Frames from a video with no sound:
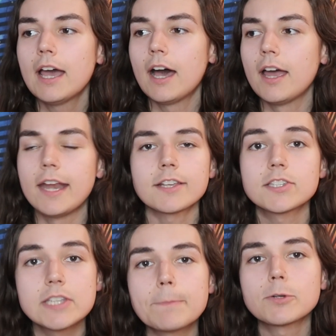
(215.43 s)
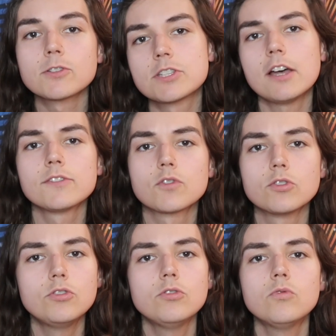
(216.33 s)
and accept ourselves for
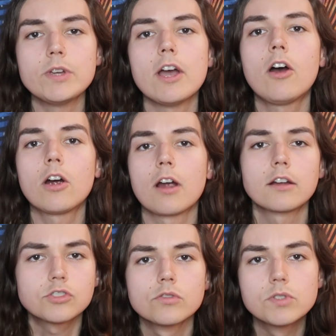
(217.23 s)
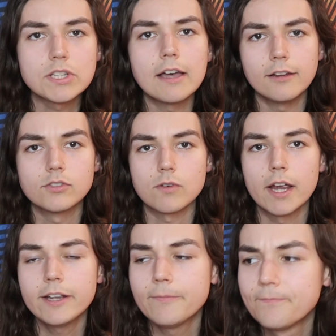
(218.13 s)
who we are, our true selves,
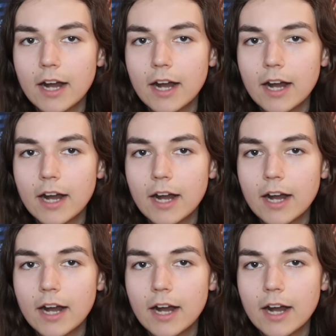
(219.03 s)
right?